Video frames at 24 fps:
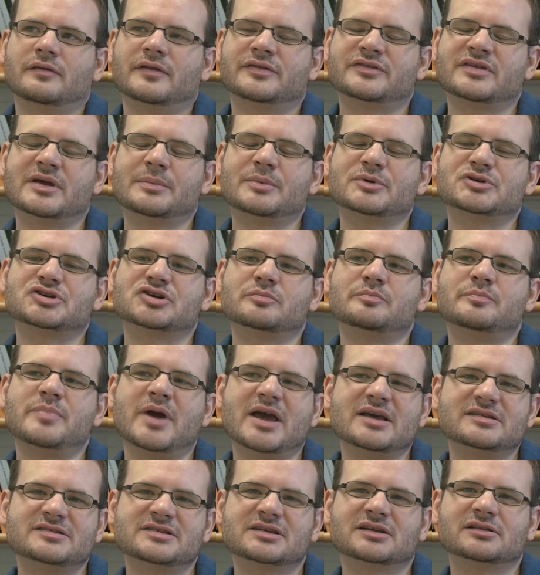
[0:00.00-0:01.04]
The temperature
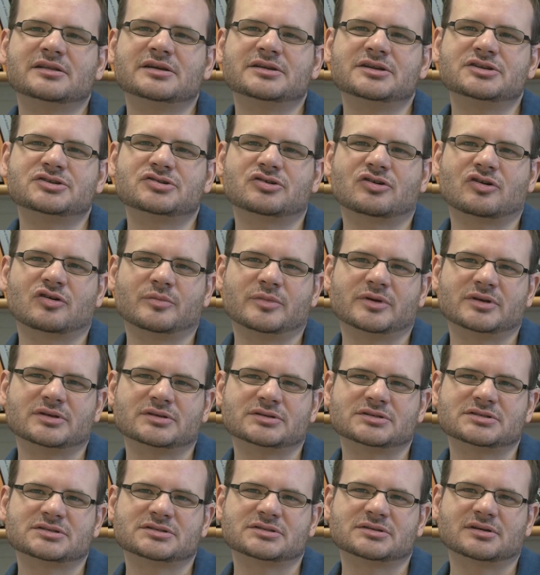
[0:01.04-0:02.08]
basically
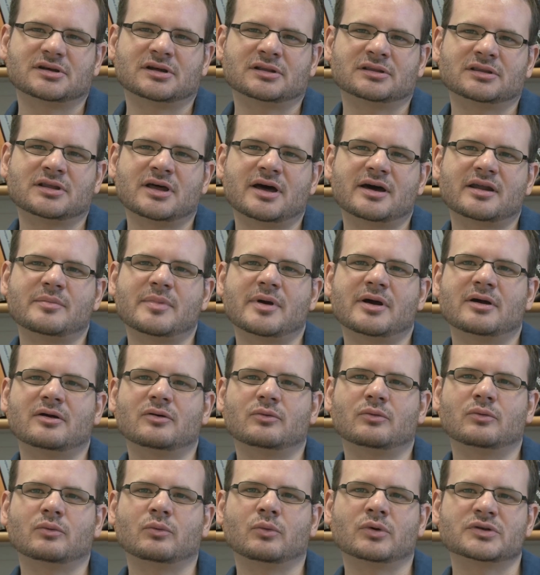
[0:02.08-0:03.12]
determines a lot
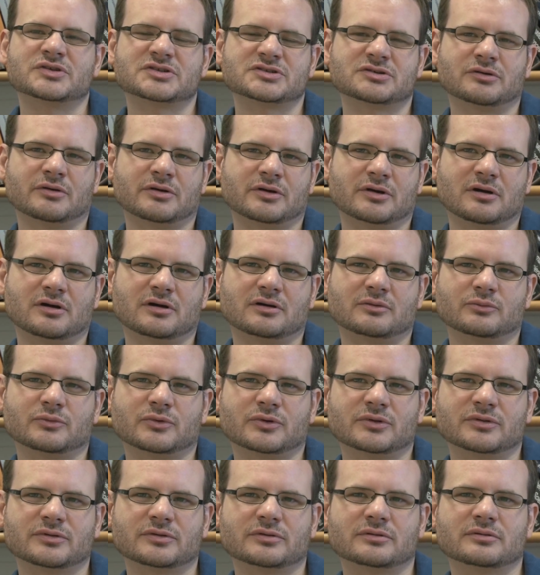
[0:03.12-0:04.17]
about what's going on
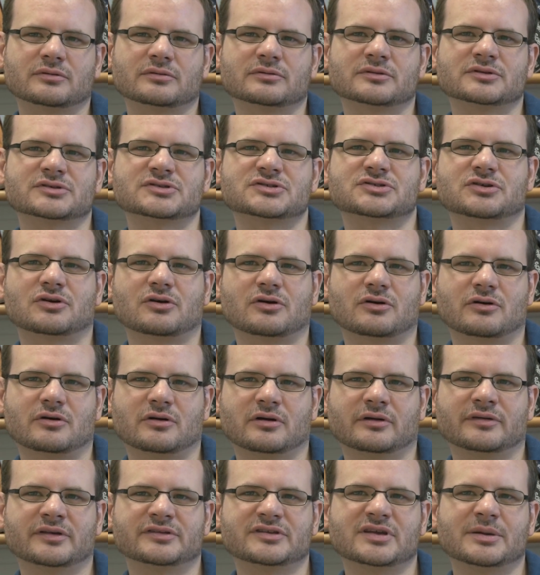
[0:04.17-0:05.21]
with the star.
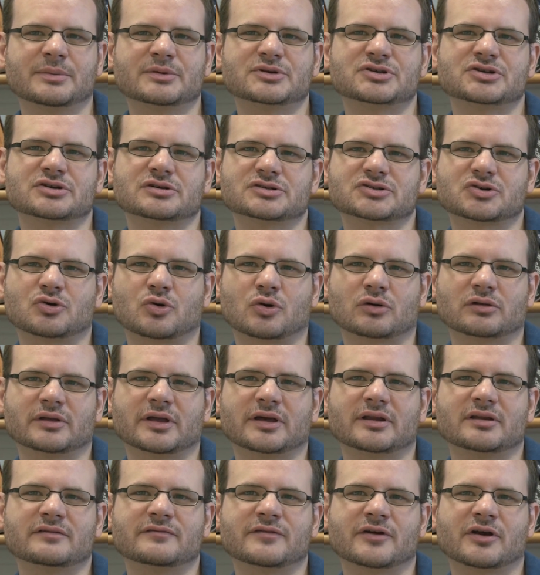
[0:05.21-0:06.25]
And the temperature is
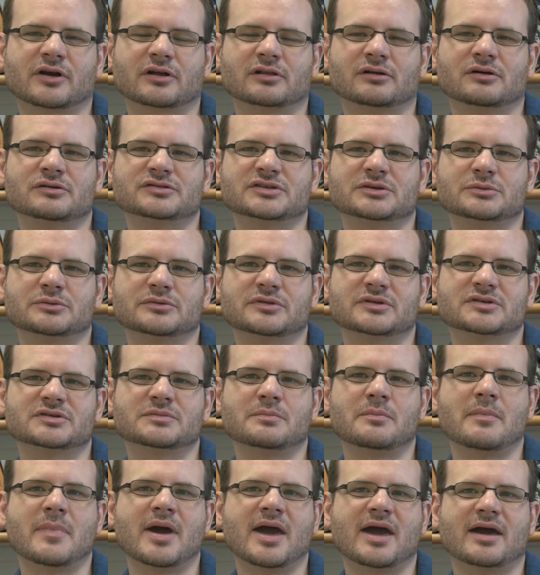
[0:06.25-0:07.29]
correlated very closely with its
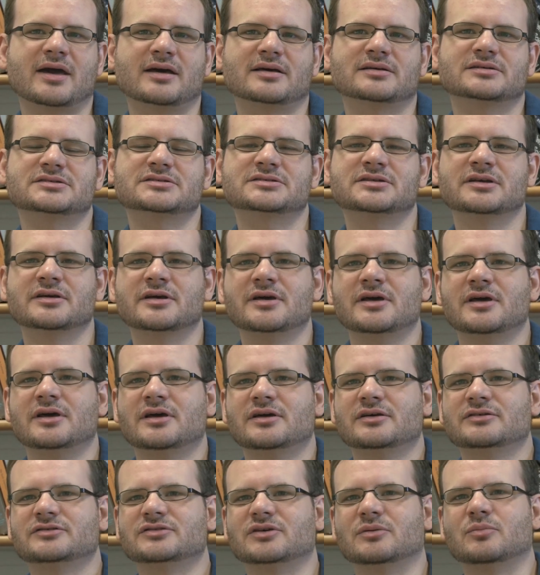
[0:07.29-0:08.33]
mass.
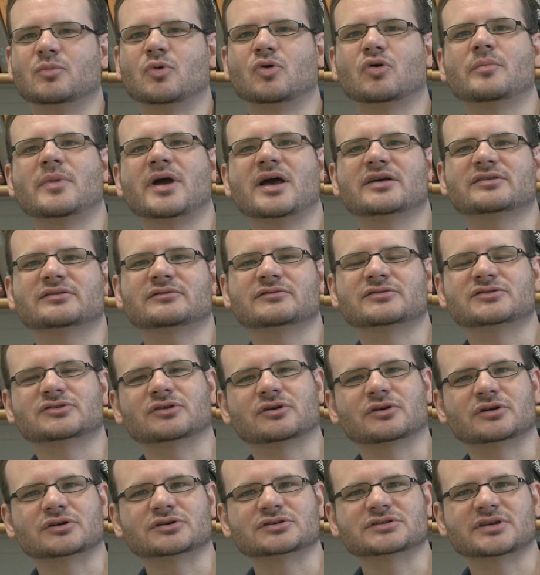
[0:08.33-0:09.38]
So more massive
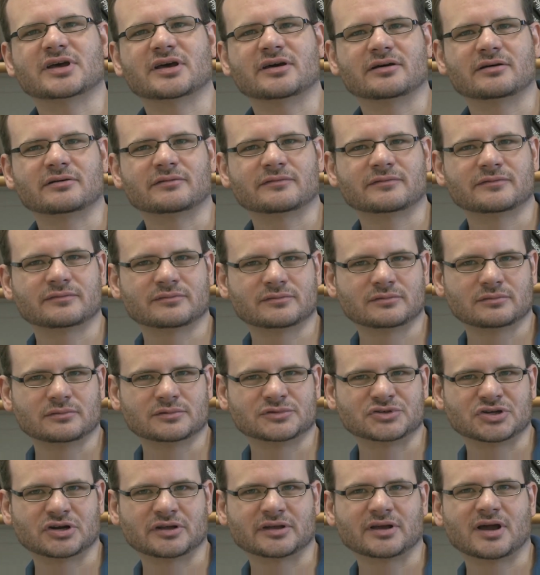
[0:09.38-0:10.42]
stars have
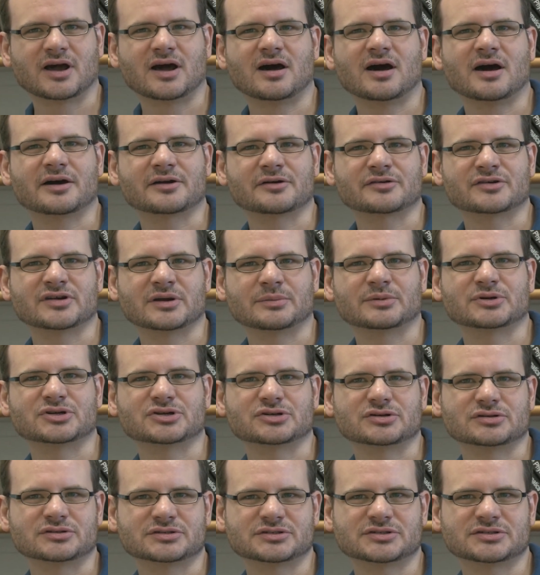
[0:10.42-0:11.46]
generally hotter
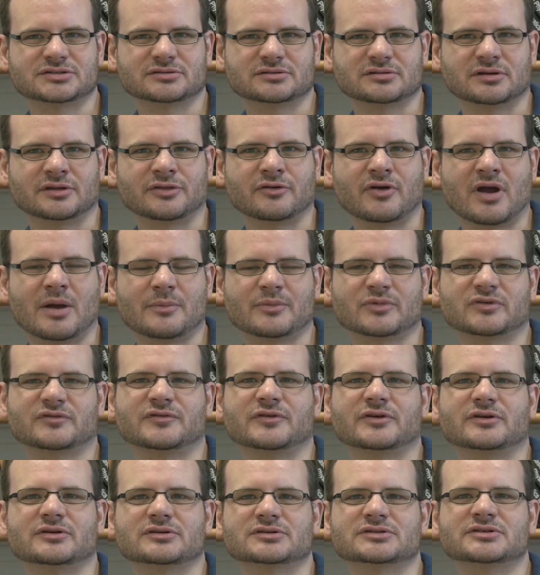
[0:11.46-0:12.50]
temperatures in their
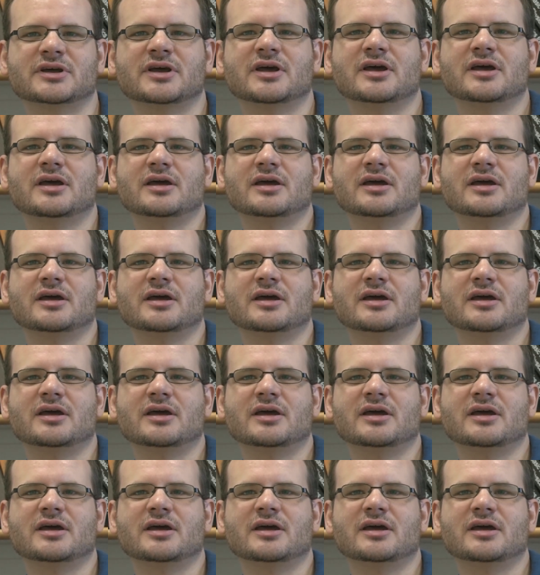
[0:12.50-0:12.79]
atmospheres,